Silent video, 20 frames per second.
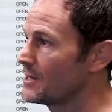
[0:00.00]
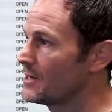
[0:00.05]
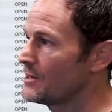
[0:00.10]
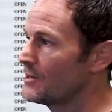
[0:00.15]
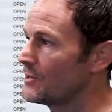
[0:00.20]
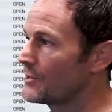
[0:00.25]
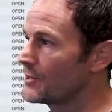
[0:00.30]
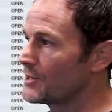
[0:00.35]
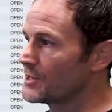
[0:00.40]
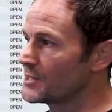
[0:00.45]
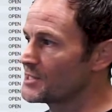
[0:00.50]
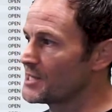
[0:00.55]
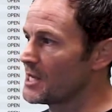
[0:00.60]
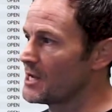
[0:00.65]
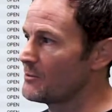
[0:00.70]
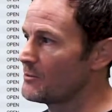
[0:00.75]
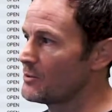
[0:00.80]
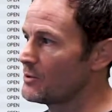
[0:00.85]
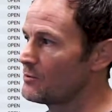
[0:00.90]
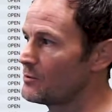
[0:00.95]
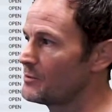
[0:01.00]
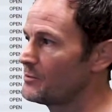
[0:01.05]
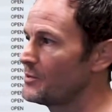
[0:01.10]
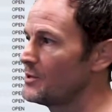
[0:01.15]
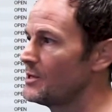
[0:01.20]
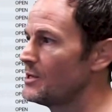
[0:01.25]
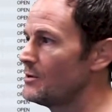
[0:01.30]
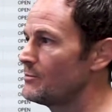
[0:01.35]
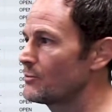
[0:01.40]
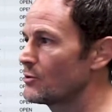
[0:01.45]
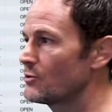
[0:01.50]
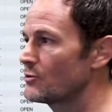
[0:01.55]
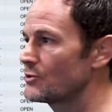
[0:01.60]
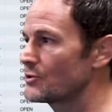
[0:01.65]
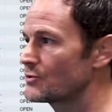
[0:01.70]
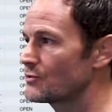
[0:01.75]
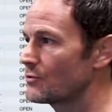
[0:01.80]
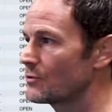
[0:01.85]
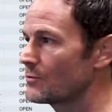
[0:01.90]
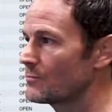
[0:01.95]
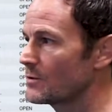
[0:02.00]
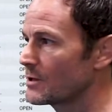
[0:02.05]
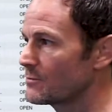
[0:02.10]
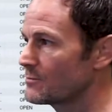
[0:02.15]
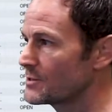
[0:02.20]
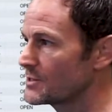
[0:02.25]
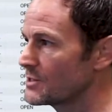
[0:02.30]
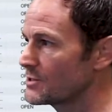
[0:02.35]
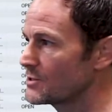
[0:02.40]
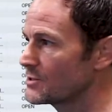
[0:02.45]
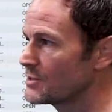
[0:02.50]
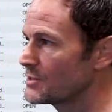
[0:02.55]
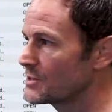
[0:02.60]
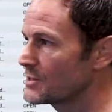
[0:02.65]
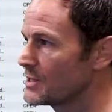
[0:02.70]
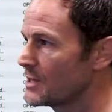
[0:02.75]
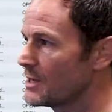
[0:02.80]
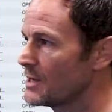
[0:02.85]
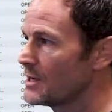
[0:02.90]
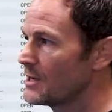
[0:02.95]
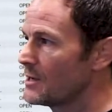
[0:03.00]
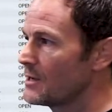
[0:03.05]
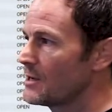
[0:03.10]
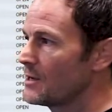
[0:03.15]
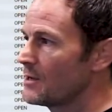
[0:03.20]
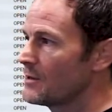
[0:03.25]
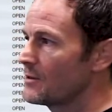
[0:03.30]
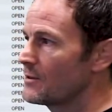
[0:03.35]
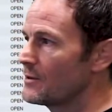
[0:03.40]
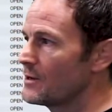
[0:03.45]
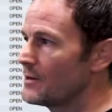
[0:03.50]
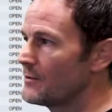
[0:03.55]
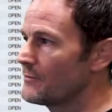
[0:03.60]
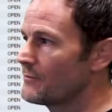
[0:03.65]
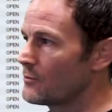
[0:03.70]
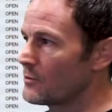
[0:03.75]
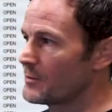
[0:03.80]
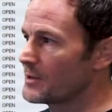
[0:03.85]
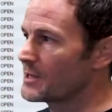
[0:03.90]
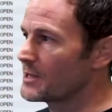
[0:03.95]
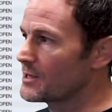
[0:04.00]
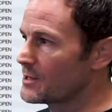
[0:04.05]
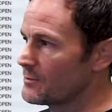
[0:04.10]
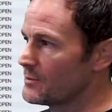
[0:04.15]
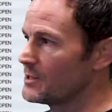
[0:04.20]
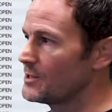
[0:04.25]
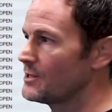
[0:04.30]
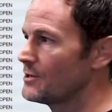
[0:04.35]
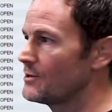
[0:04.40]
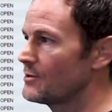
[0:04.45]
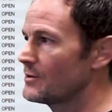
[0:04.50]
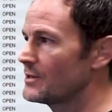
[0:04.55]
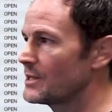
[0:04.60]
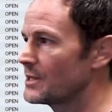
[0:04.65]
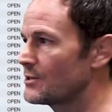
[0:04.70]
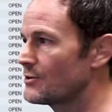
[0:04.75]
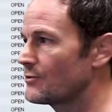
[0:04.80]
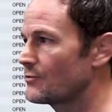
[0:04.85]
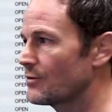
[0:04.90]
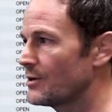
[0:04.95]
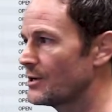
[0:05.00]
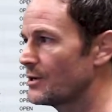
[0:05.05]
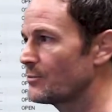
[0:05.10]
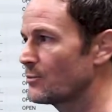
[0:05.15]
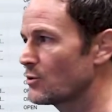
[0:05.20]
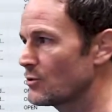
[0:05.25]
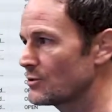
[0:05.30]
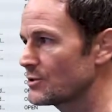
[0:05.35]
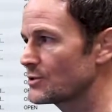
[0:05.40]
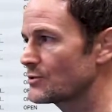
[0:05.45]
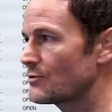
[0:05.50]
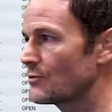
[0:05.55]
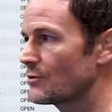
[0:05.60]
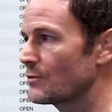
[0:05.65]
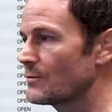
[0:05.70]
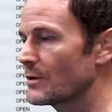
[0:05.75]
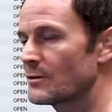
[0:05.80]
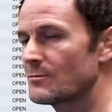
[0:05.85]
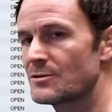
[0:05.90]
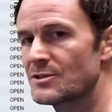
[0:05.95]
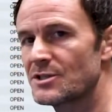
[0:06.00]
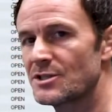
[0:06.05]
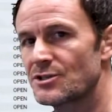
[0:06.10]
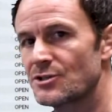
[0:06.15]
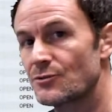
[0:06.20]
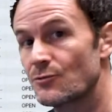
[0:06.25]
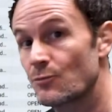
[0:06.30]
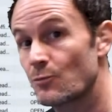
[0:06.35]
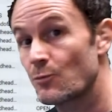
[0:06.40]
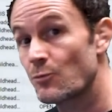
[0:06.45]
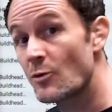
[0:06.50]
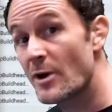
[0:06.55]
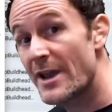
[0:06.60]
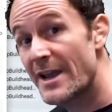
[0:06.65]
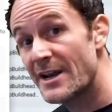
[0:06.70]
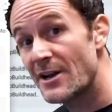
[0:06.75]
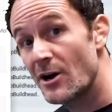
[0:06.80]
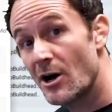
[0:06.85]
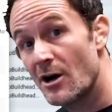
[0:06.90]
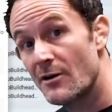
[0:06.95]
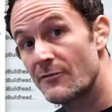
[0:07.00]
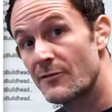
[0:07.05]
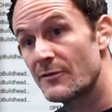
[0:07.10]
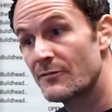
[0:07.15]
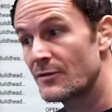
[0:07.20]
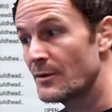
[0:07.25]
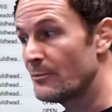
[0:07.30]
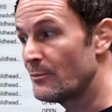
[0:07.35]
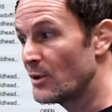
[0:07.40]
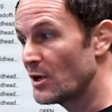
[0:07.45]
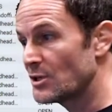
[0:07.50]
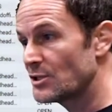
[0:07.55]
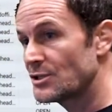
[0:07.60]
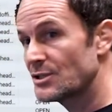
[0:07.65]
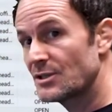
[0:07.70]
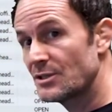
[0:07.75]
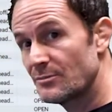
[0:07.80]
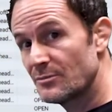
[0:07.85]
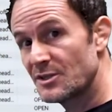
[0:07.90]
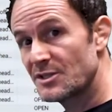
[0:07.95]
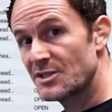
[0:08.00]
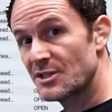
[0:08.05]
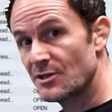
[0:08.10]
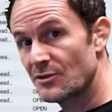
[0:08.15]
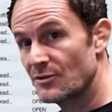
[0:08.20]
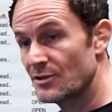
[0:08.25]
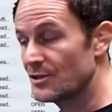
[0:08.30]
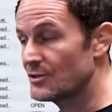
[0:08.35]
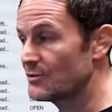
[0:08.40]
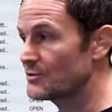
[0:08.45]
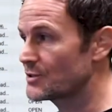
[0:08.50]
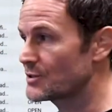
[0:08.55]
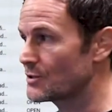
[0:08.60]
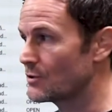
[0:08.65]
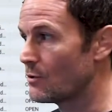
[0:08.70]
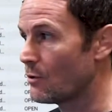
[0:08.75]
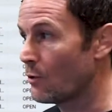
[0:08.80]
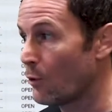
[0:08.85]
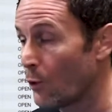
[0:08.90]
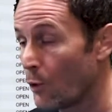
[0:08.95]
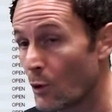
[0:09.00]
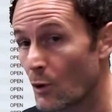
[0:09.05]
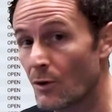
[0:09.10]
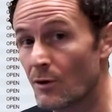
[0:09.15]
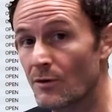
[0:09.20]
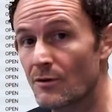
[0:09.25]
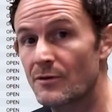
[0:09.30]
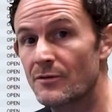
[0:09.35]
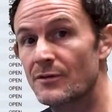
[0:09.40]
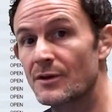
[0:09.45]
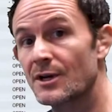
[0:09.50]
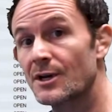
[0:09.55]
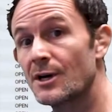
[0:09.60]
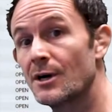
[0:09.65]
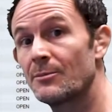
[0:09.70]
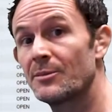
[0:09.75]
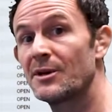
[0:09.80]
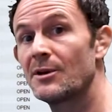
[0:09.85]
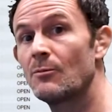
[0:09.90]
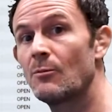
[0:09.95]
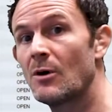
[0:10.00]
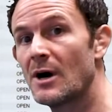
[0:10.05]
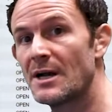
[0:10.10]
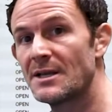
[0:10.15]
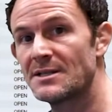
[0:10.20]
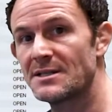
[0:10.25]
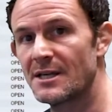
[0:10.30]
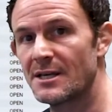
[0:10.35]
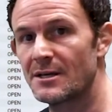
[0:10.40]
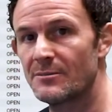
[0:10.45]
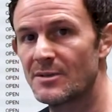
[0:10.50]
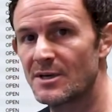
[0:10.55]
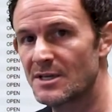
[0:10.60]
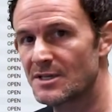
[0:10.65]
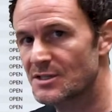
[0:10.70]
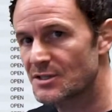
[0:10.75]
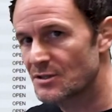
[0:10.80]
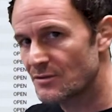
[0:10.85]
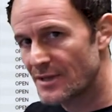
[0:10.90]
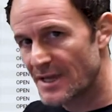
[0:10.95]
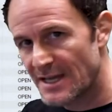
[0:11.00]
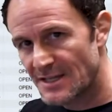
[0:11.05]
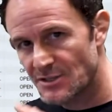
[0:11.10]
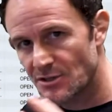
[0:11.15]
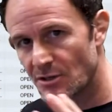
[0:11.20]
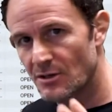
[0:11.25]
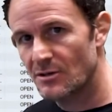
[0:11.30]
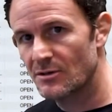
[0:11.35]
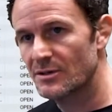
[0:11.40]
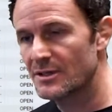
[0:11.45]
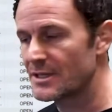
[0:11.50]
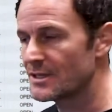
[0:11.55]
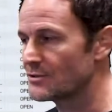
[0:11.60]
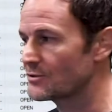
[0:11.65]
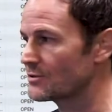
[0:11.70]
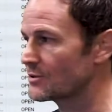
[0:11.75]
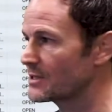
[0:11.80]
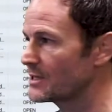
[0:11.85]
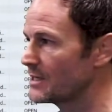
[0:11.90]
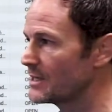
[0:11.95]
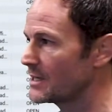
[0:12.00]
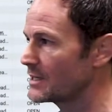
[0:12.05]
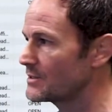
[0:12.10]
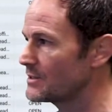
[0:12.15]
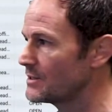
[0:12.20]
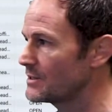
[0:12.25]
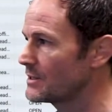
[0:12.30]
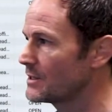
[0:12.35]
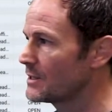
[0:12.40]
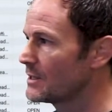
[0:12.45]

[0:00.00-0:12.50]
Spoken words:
A good example would be purchase order requisitions. The foreman can come in here and they can create a purchase order requisition right off of the budgeted materials or the company-wide database. So that's all interconnected.